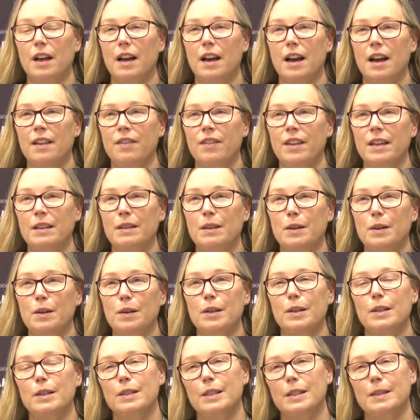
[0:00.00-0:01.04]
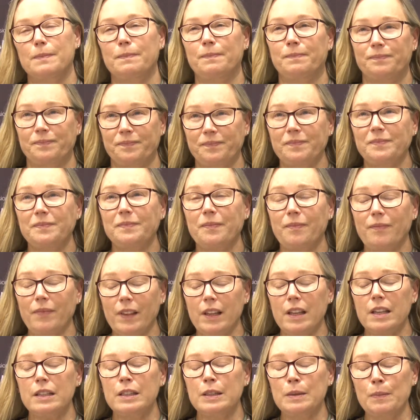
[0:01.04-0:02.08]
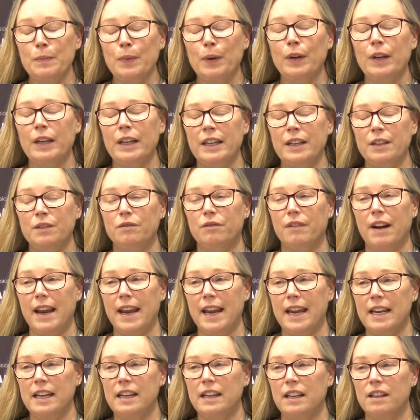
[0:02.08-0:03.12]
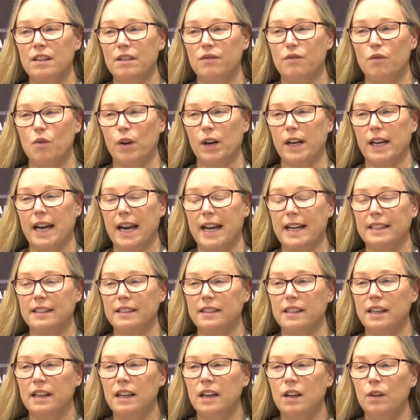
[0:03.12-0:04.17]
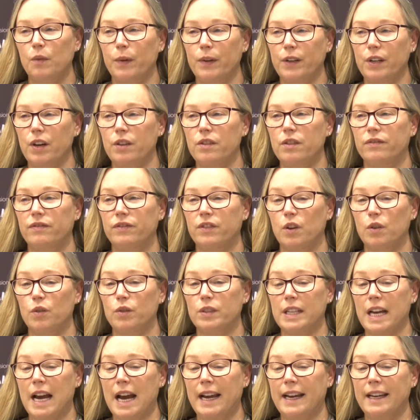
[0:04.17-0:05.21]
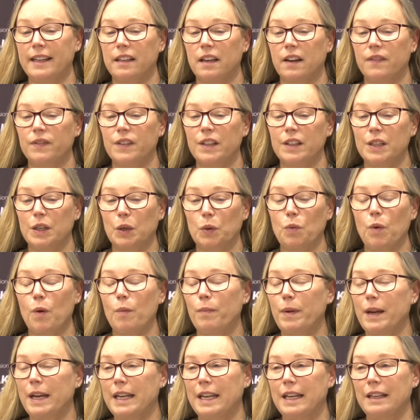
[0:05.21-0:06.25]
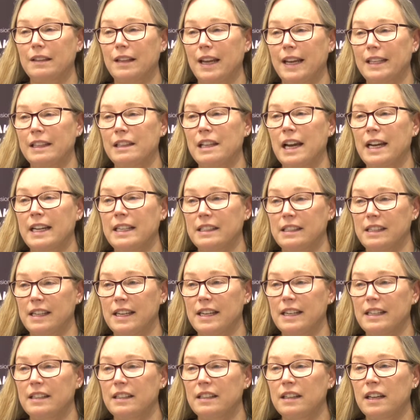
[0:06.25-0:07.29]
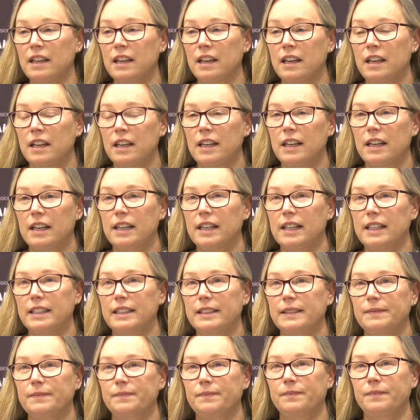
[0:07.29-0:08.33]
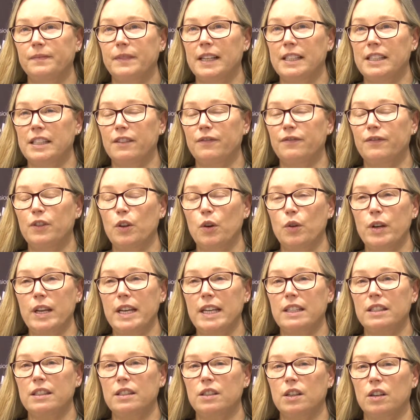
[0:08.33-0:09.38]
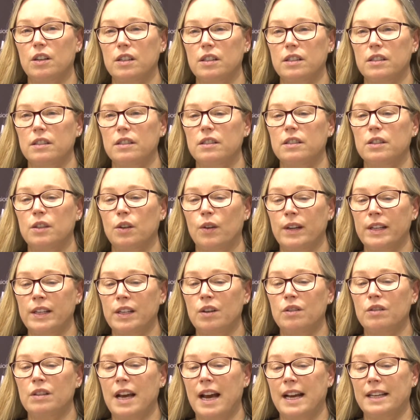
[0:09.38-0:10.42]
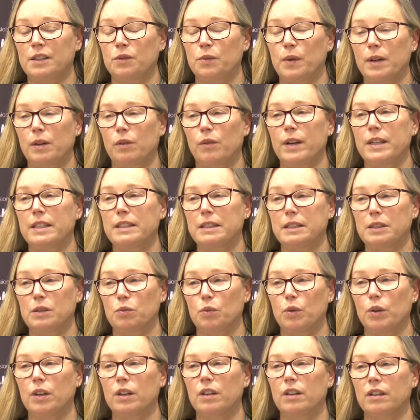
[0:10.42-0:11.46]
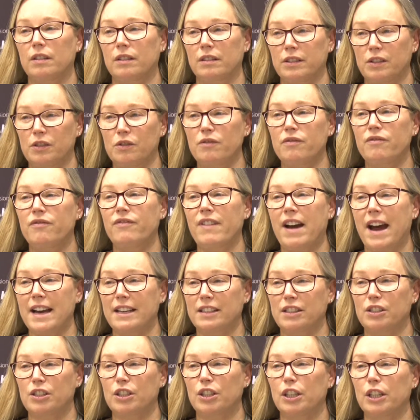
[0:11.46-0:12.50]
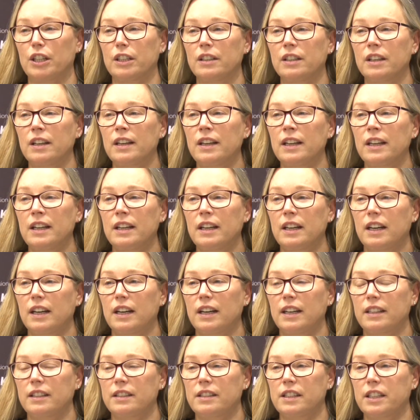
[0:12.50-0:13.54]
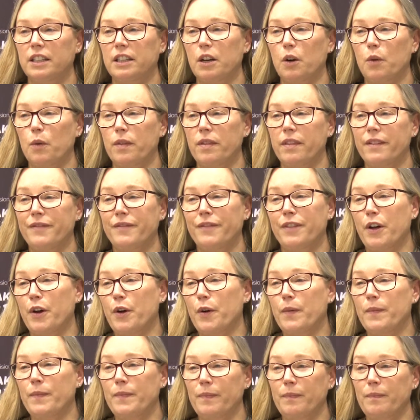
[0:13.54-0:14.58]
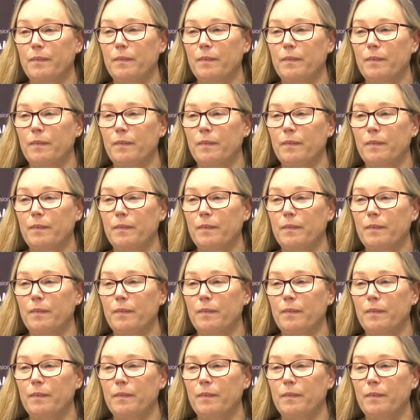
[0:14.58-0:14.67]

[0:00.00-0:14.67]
I think there's some pretty good rain in the forecast. We know the flow is high enough that there won't be any lane lines in. It's a floating start, so I know last week races were a little faster to go with the flow.